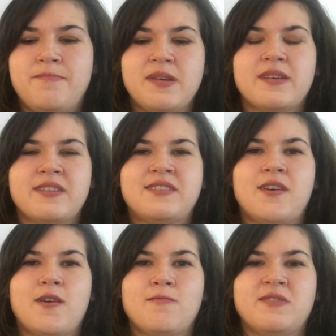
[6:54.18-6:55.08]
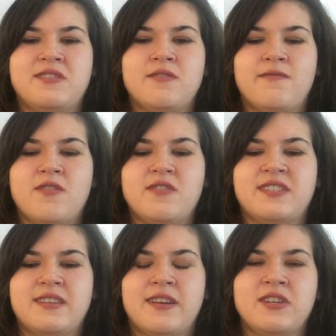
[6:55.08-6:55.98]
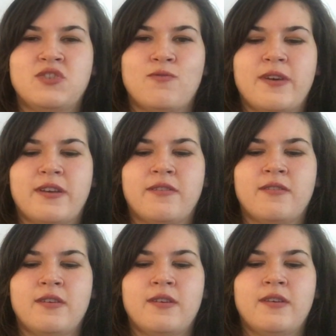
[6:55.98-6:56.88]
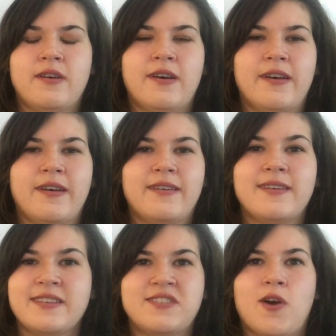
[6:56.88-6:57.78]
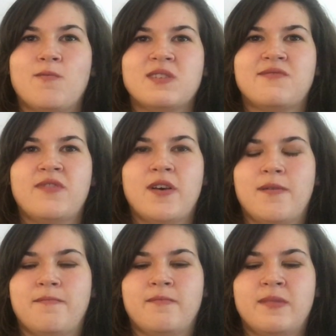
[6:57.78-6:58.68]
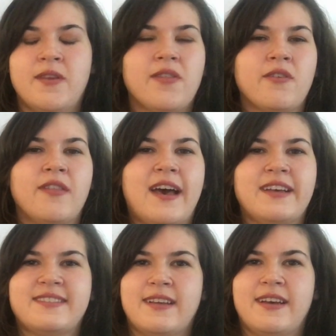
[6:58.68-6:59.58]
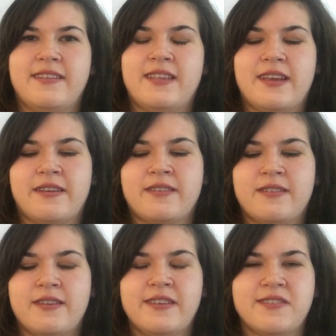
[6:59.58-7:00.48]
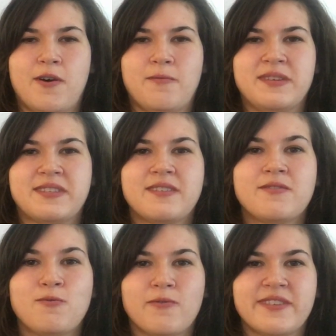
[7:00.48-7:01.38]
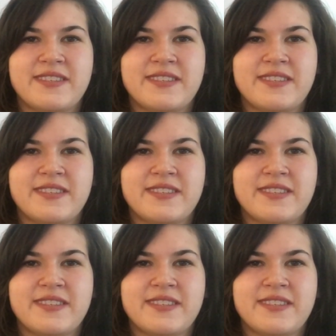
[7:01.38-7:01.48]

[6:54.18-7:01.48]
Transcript: being in the Star Wars universe and enjoying a Star Wars film nonetheless, I think is always cool to